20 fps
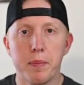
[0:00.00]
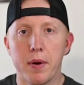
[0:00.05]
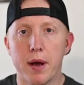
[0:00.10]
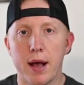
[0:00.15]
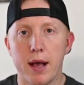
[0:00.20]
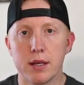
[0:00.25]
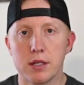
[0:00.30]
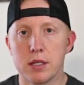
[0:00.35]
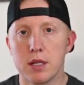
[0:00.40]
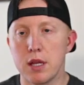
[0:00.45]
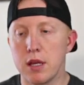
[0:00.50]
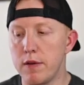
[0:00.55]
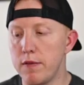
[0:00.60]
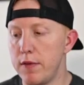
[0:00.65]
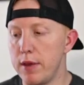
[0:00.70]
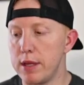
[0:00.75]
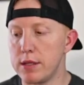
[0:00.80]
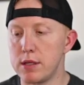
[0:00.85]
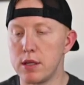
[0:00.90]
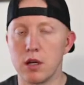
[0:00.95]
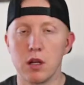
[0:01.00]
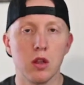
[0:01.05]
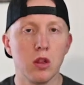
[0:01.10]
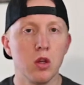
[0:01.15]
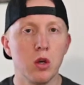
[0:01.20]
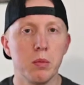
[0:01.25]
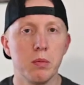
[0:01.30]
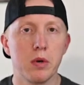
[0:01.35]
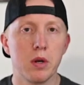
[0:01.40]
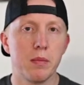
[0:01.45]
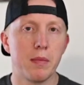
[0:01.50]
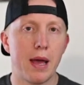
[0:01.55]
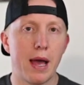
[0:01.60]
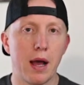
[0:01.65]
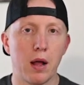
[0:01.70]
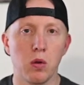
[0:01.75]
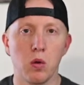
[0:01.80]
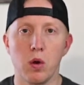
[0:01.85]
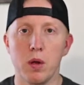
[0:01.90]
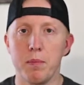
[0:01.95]
positive it's an aluminum
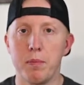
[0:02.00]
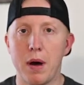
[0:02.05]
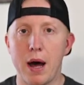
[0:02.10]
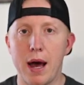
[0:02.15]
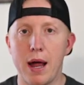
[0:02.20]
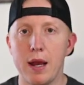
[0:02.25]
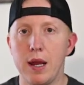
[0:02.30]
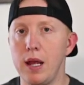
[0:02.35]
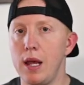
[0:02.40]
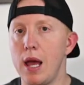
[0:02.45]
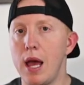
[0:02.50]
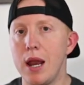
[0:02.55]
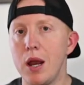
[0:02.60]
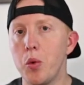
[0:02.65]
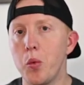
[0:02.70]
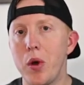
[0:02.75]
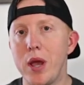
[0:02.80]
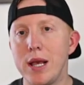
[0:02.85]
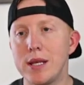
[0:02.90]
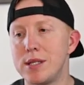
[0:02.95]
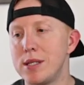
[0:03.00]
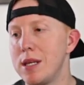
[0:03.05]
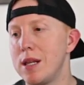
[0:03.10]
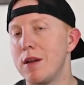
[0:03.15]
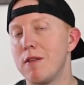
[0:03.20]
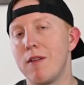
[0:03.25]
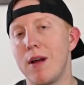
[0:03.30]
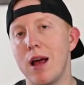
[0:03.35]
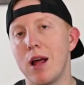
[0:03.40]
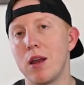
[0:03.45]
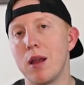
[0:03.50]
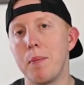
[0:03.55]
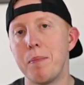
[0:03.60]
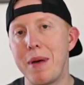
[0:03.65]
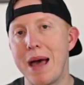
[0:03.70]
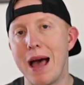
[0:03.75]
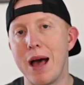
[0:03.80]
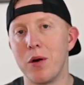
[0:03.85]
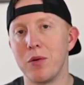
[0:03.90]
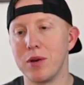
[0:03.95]
alloy body and it weighs in around a
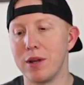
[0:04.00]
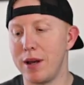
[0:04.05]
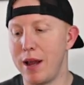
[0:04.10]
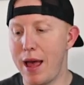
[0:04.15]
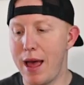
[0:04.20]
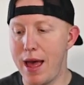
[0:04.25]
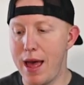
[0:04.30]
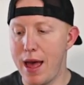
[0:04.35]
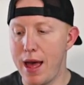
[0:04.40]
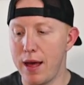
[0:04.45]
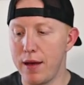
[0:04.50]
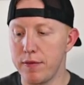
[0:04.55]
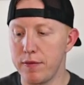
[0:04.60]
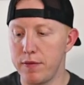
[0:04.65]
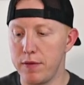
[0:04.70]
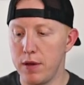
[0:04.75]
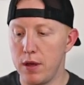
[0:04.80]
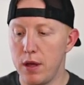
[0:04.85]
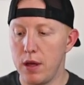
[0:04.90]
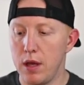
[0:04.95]
pound and a half.